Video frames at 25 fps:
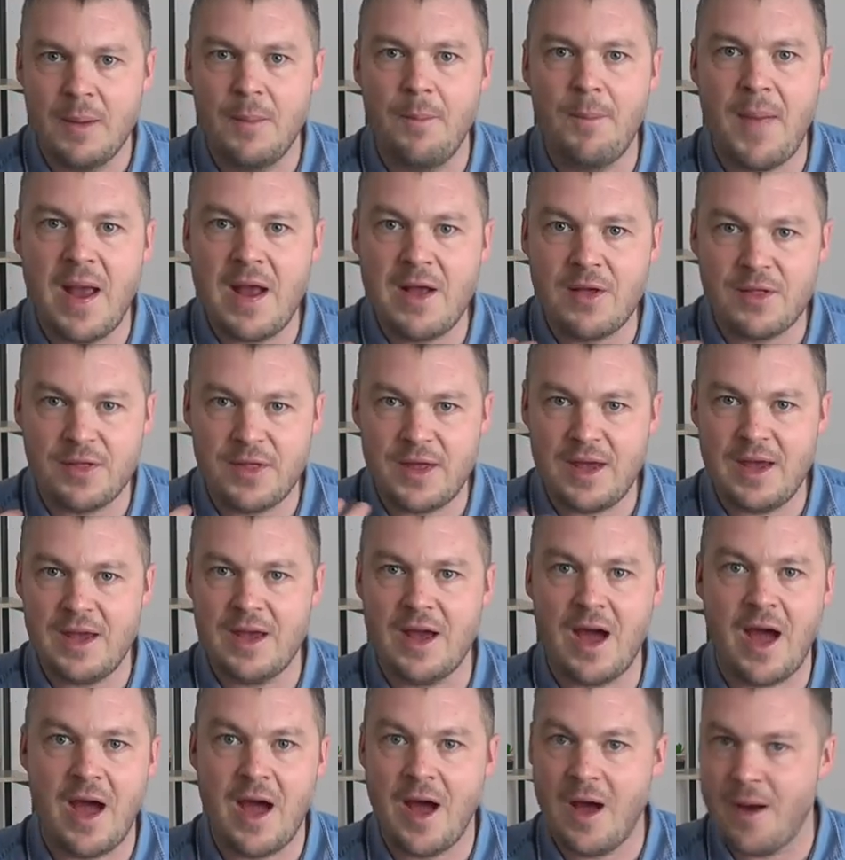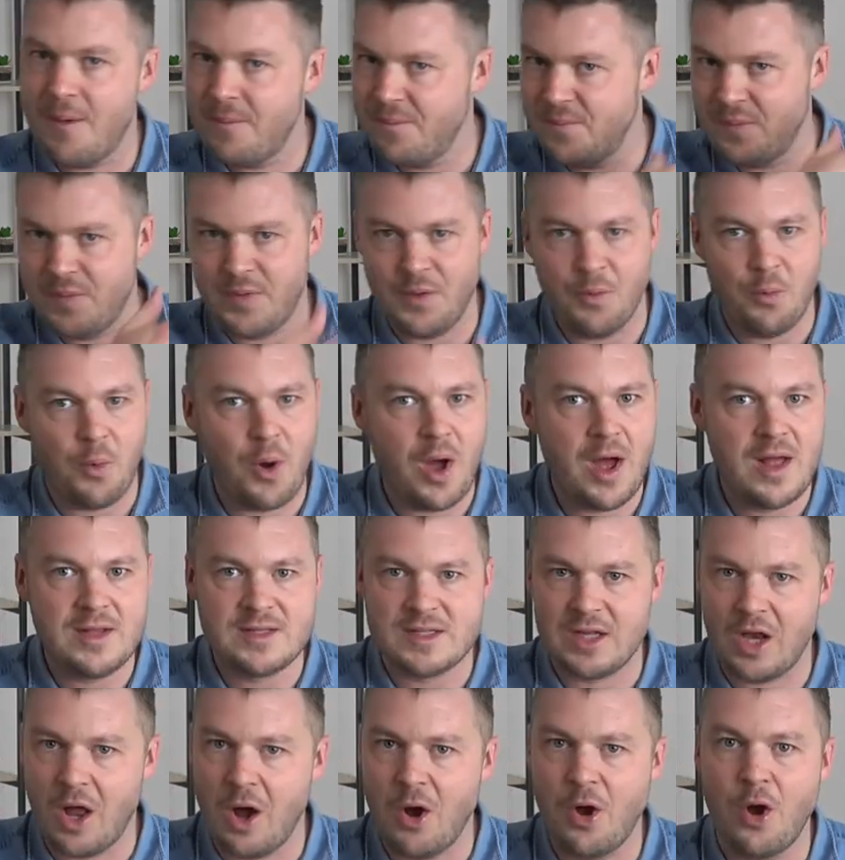Make the uh, the
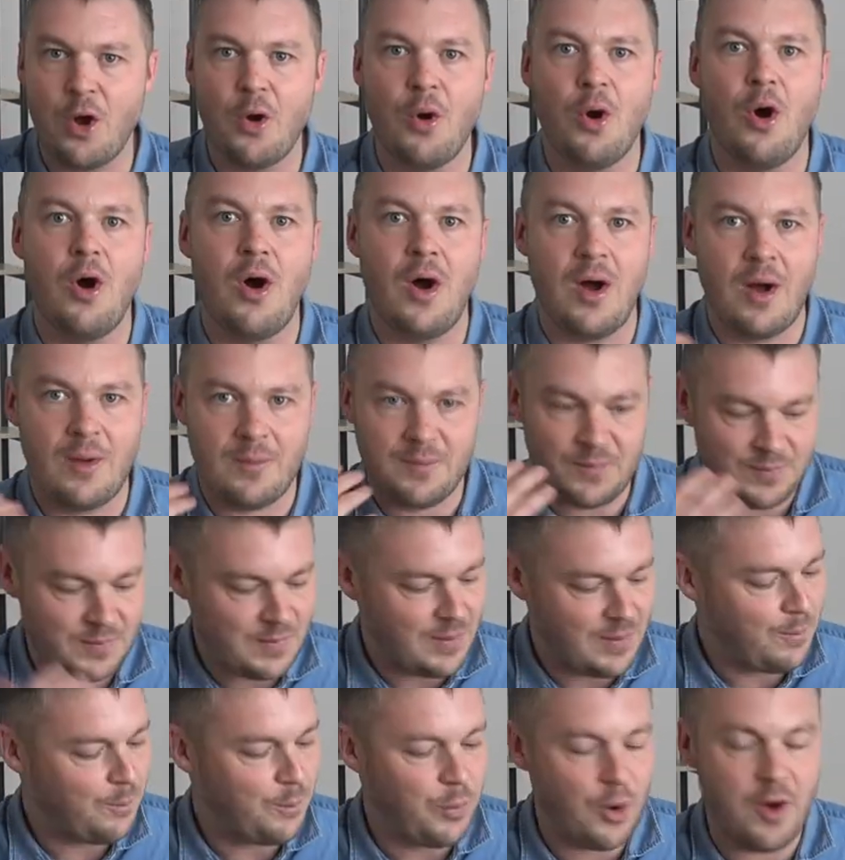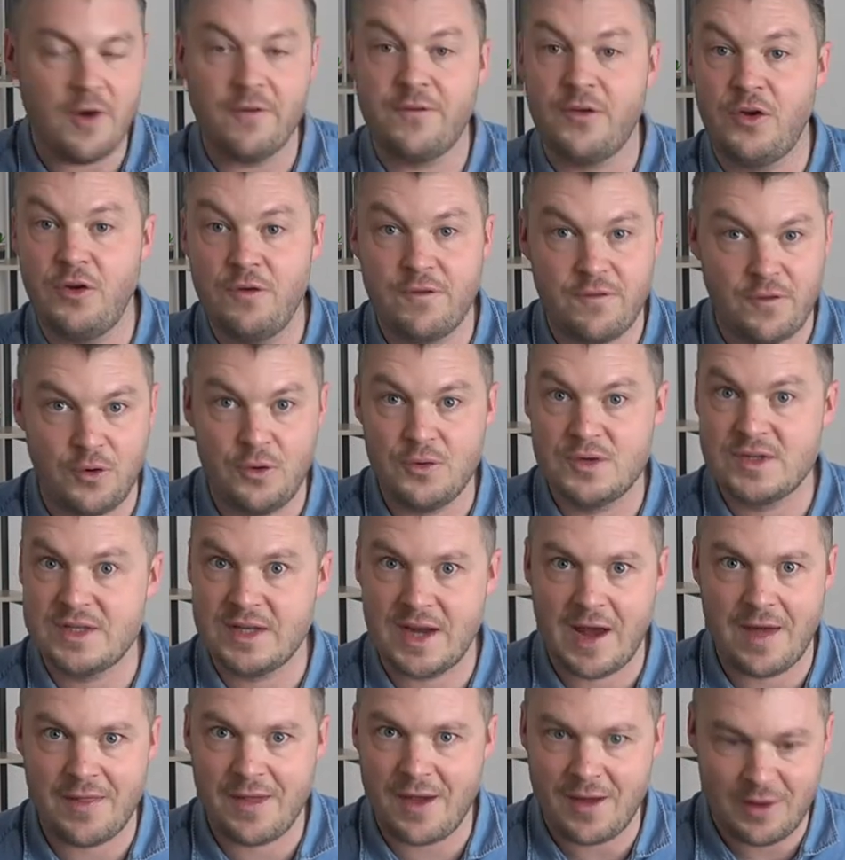words longer or put a few foods
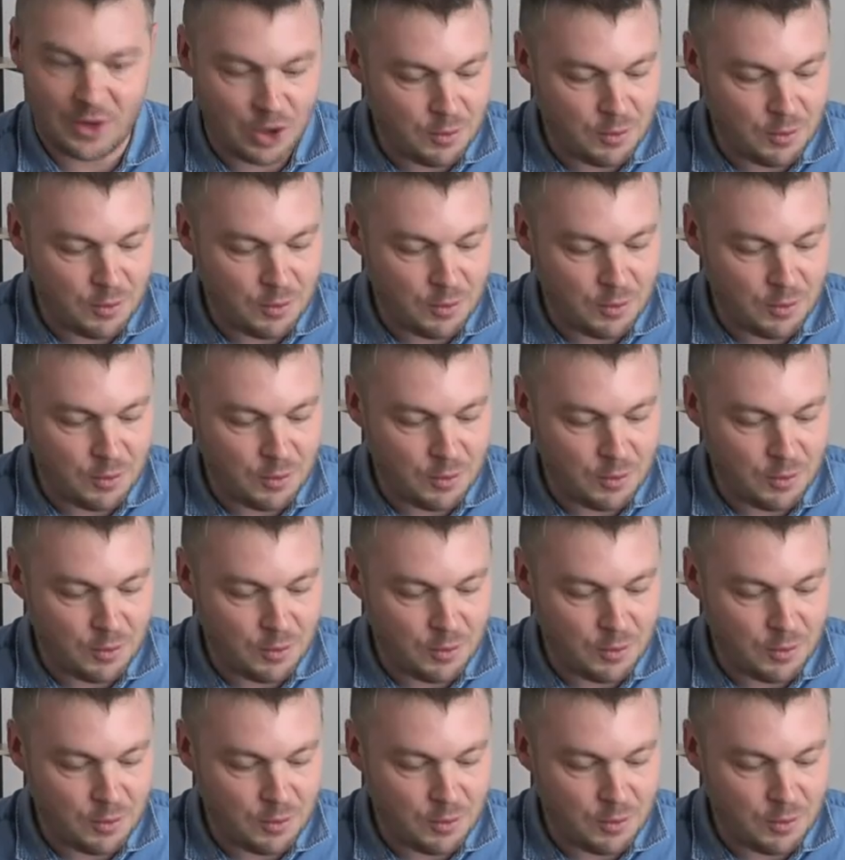together.